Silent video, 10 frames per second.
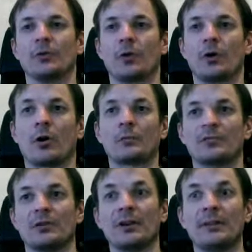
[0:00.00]
your
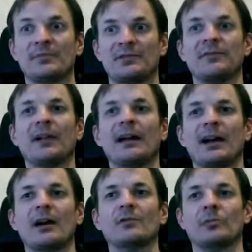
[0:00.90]
arms, your limbs
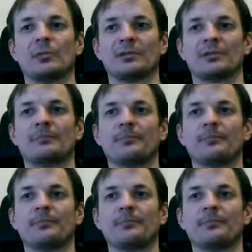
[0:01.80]
fly outward.